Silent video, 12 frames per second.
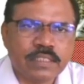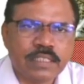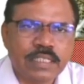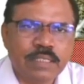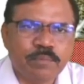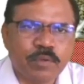
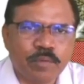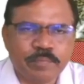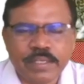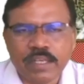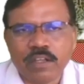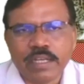tip
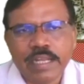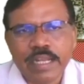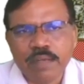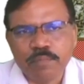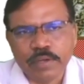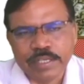of A or
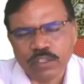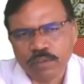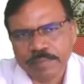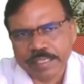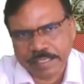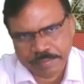end point
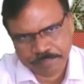of A,